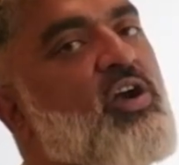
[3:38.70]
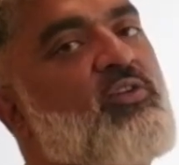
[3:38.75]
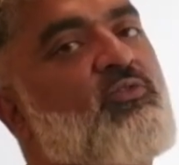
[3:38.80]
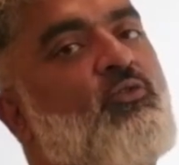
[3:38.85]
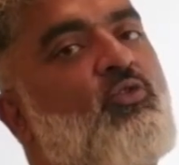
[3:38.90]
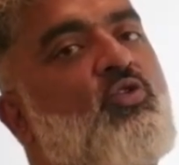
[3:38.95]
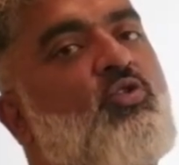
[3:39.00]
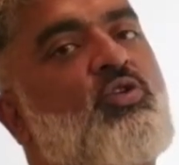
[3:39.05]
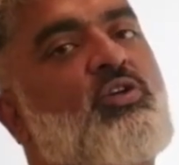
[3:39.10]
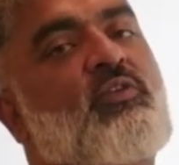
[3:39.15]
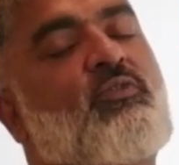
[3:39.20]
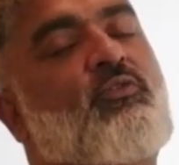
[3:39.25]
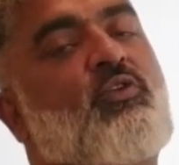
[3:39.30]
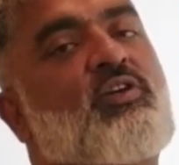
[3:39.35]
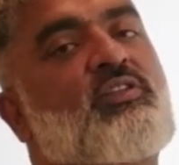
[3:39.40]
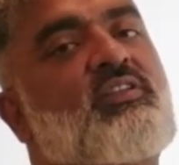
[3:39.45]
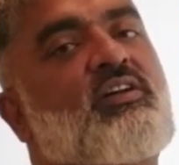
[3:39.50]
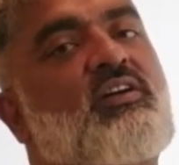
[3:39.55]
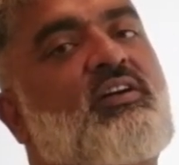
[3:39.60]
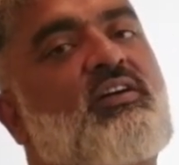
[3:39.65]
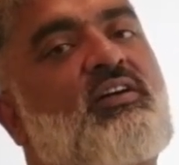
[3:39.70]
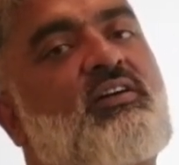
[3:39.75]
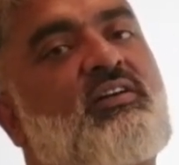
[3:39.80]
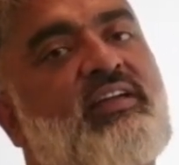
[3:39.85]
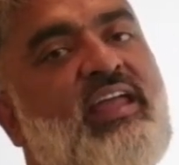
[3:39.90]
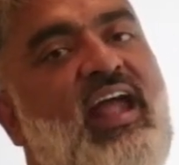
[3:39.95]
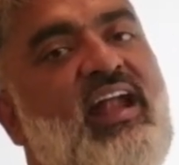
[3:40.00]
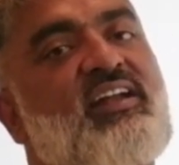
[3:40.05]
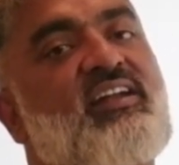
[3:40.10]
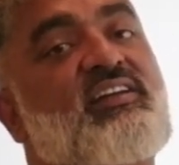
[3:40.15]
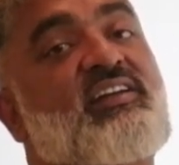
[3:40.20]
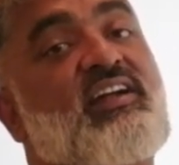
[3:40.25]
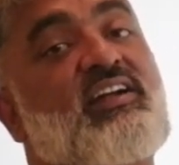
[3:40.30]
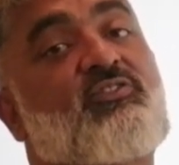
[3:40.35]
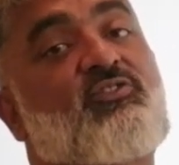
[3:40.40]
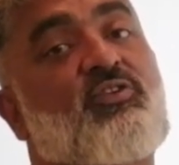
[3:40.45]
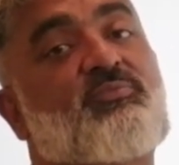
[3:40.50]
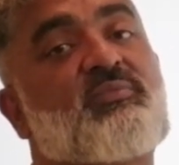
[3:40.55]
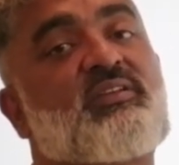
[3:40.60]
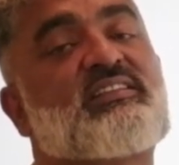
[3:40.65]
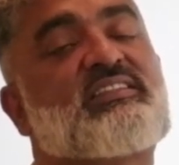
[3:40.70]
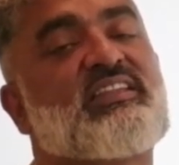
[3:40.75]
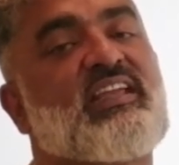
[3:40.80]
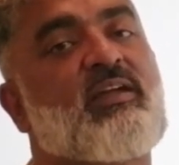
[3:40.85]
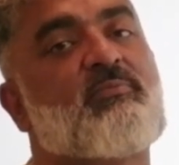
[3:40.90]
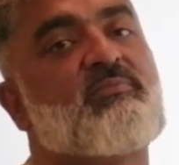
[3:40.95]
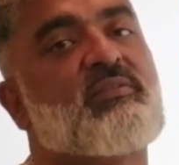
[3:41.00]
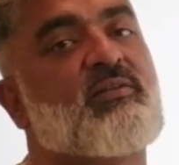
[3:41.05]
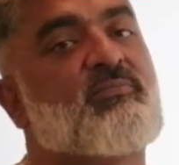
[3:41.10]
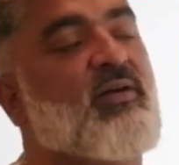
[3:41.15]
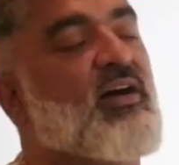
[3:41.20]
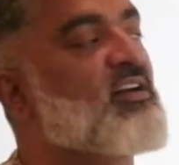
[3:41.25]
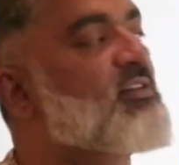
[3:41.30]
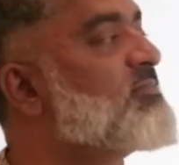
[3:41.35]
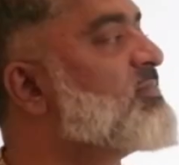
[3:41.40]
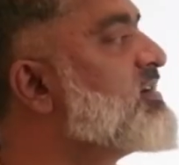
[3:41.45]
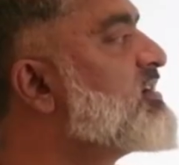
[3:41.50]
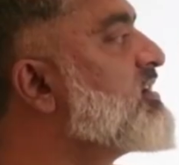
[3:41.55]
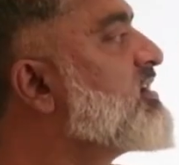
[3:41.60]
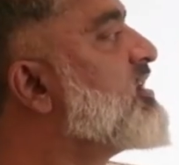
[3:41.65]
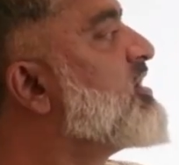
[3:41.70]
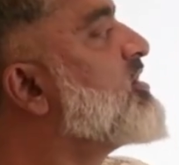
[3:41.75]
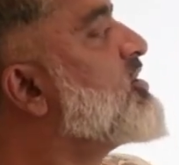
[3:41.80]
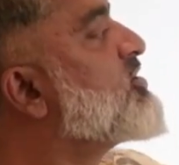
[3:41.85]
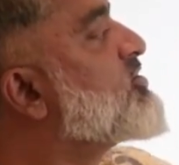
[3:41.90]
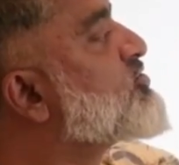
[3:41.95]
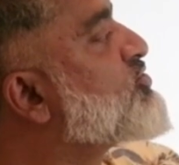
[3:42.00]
vote for the candidate from the same department. So